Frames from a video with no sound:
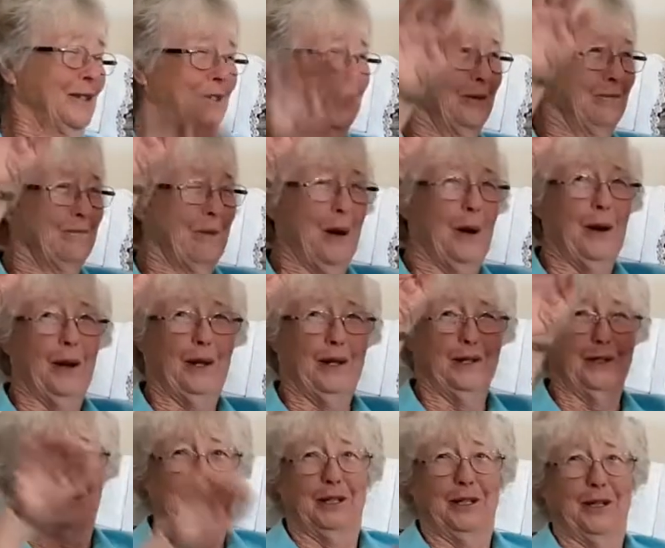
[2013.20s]
the pile
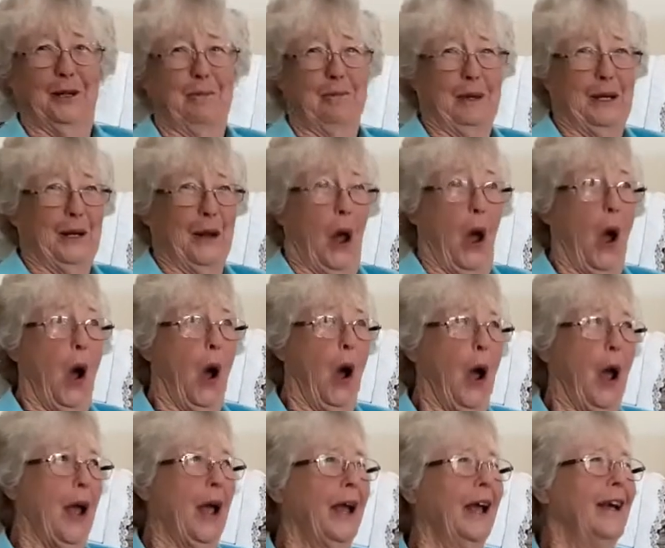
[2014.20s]
is a little bit
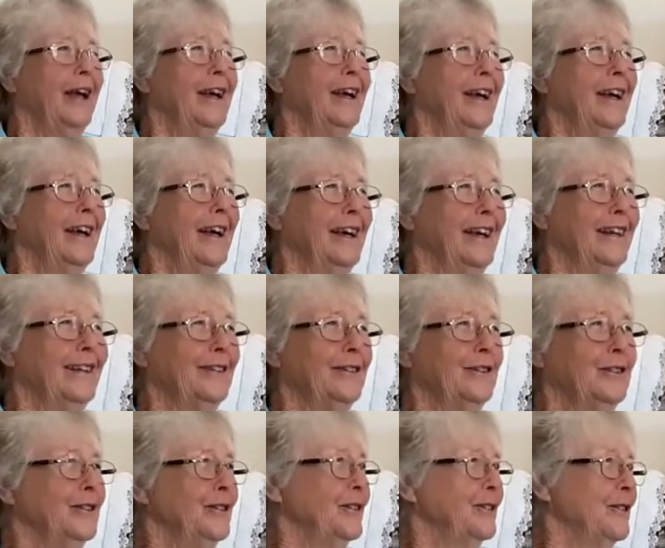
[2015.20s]
high, and
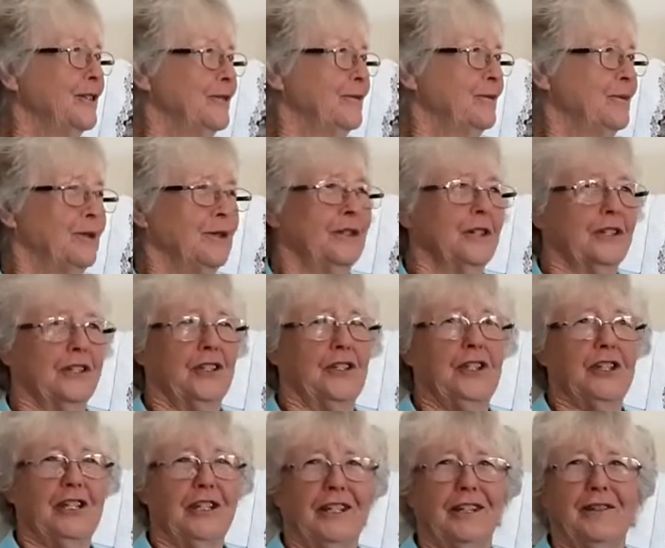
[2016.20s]
you don't want it
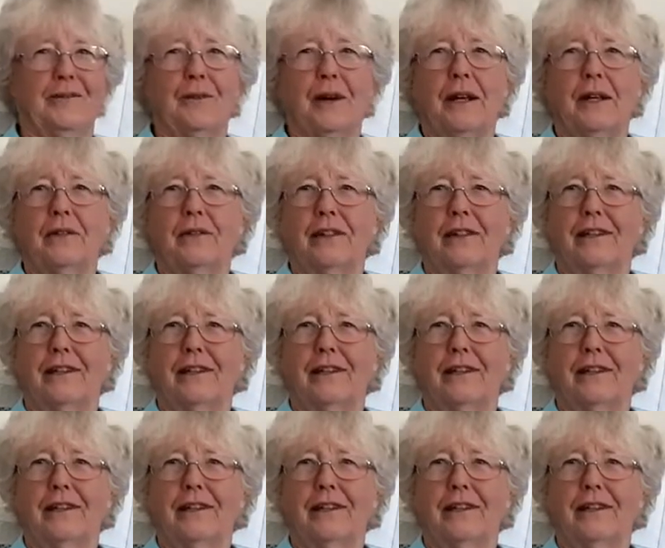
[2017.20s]
sitting around the